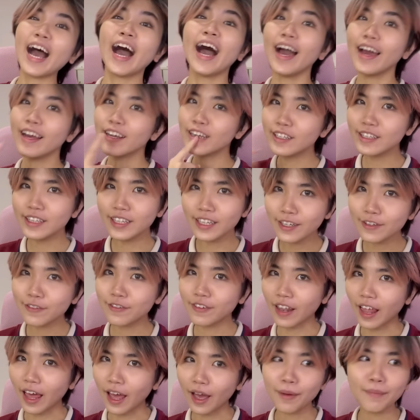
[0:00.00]
I love
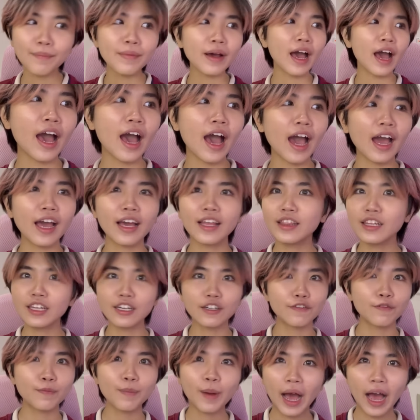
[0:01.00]
lamb! I
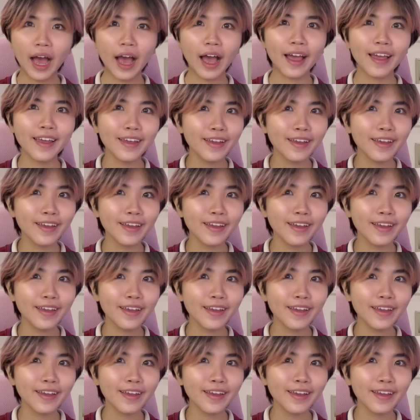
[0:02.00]
love pie!